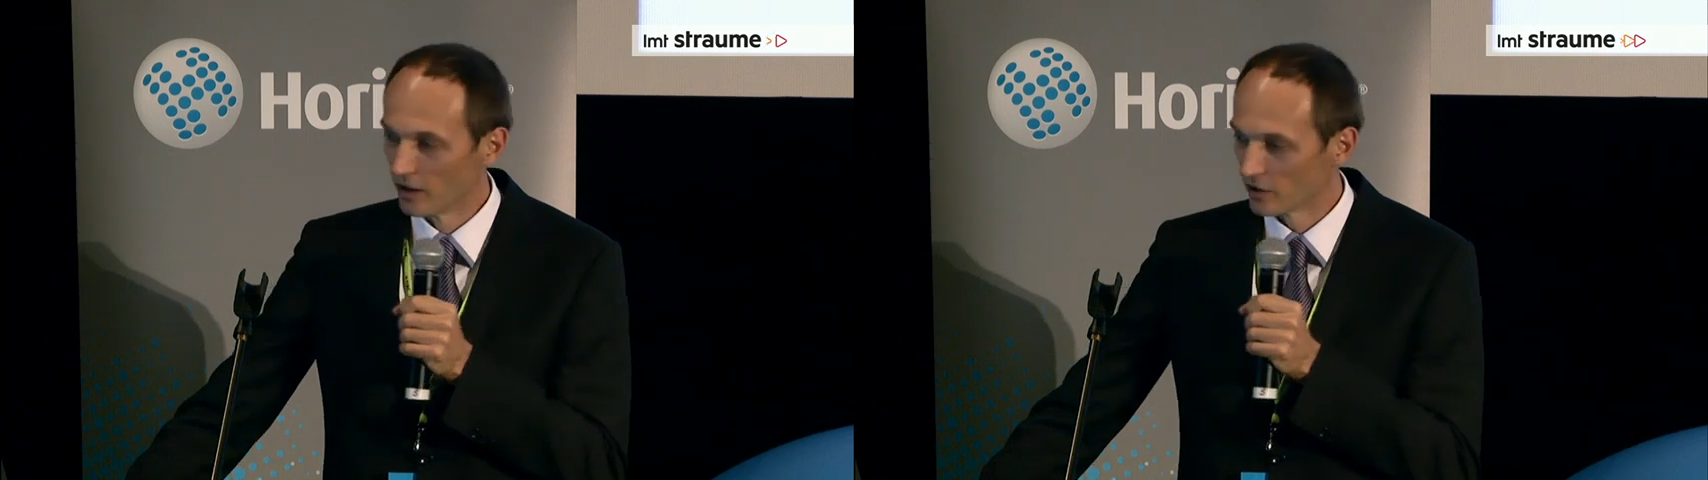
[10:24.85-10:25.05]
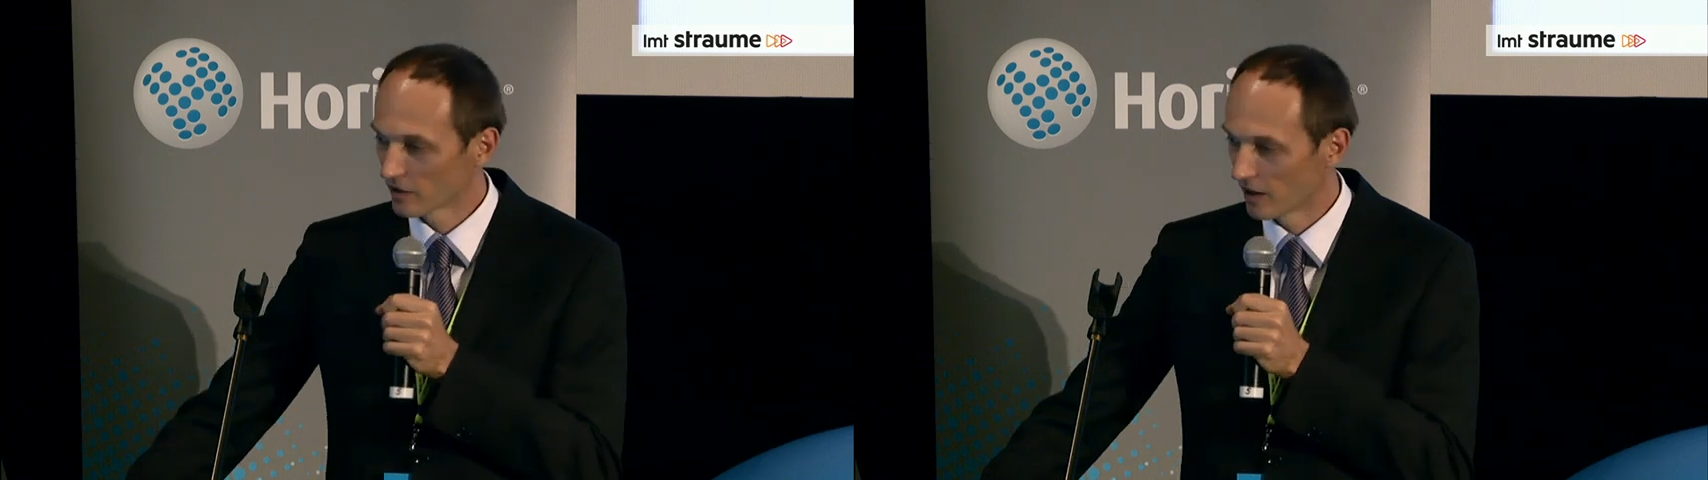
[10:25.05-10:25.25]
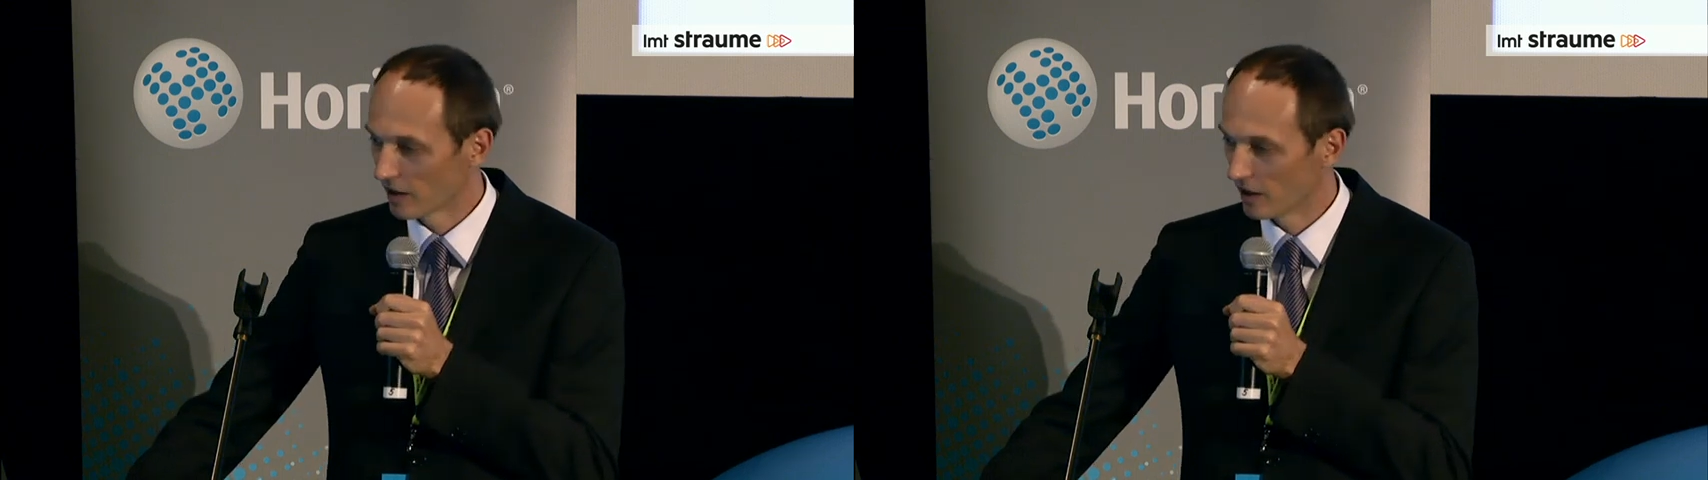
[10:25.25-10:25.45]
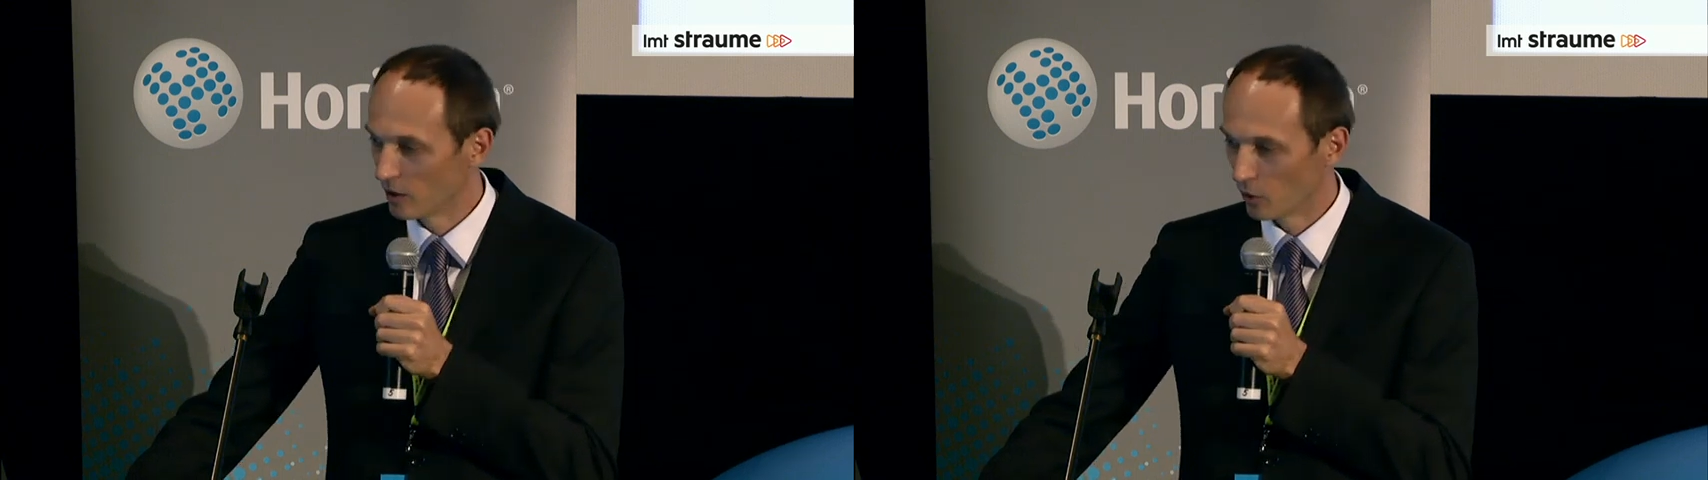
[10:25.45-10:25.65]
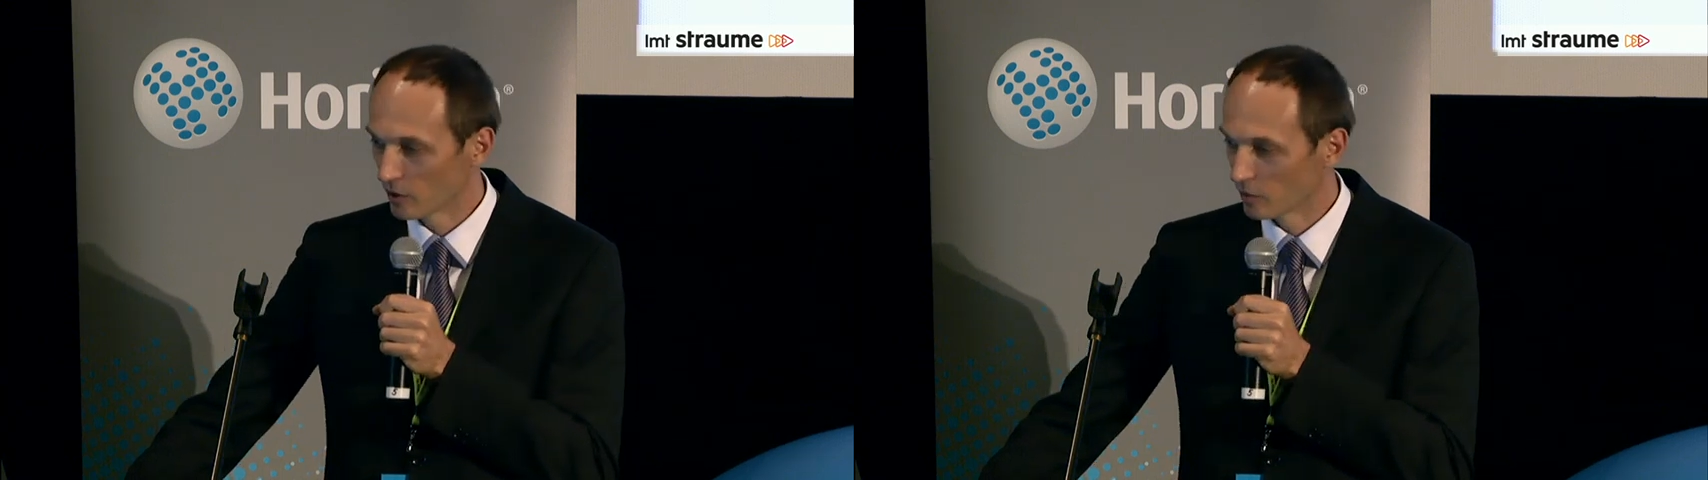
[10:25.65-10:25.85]
just like any
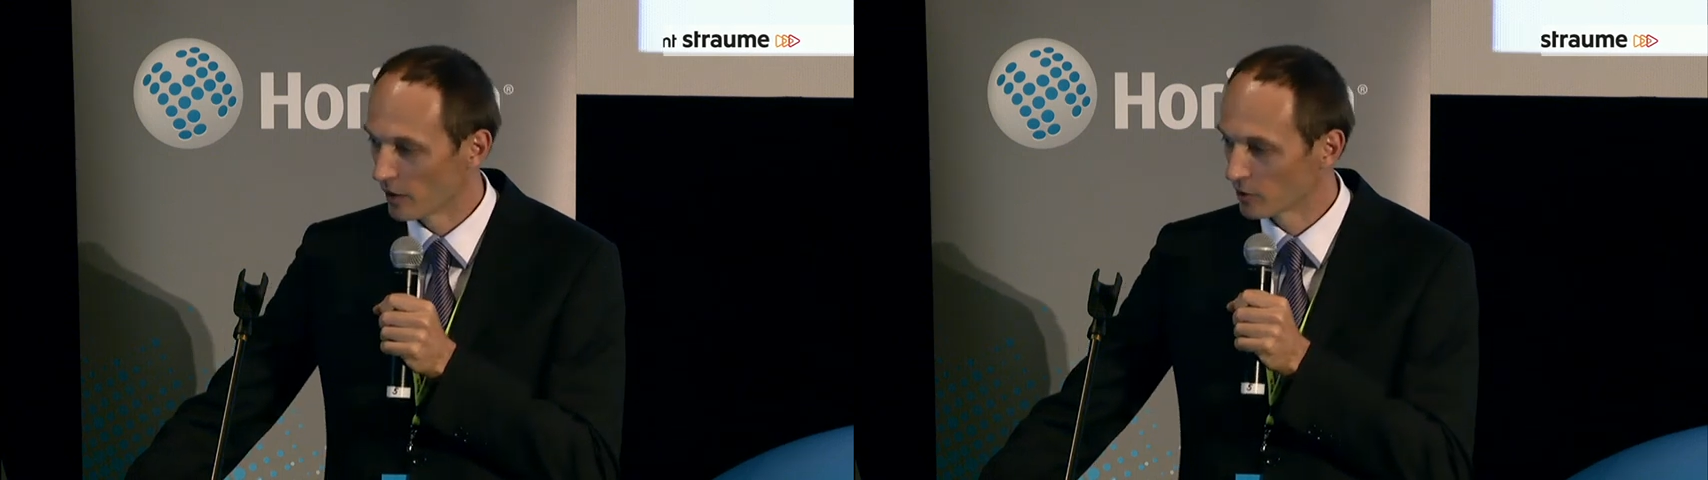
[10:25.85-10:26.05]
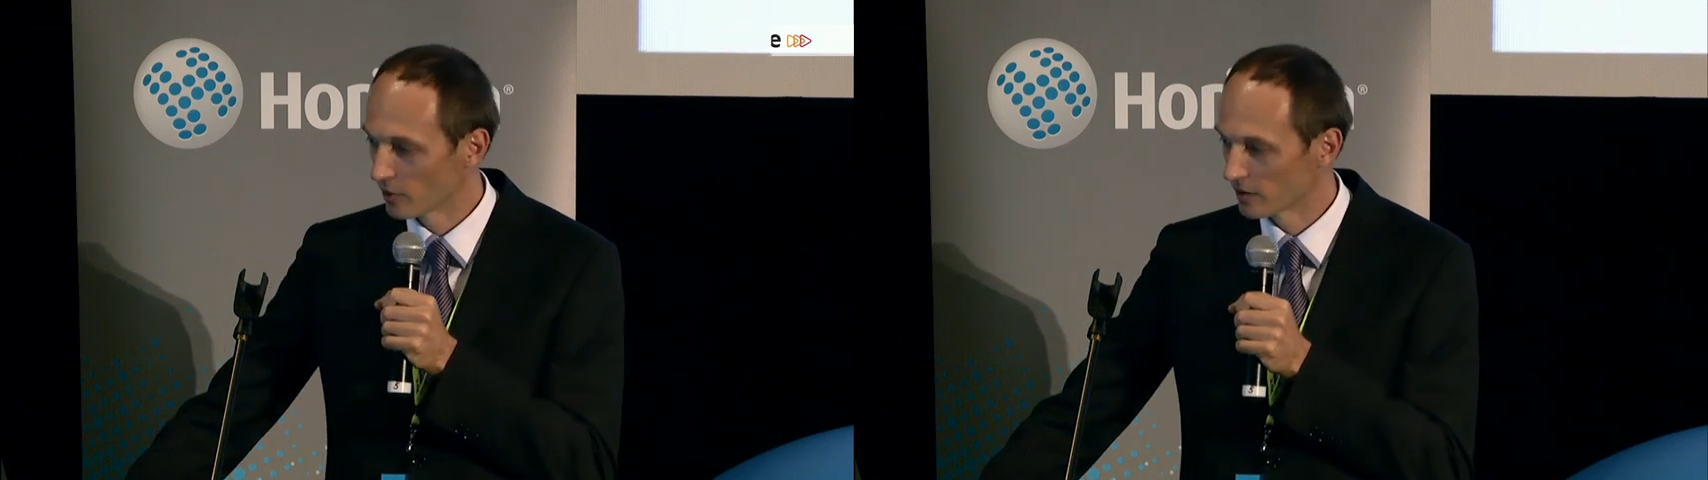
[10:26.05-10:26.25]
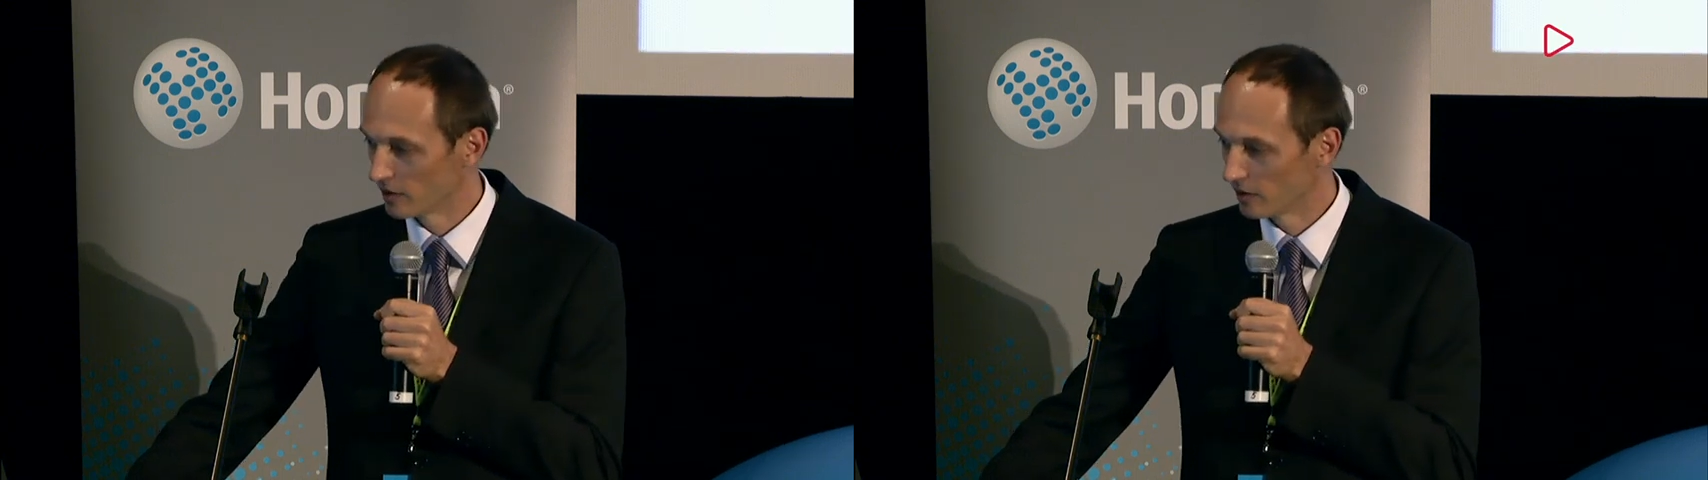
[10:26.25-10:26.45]
other metrics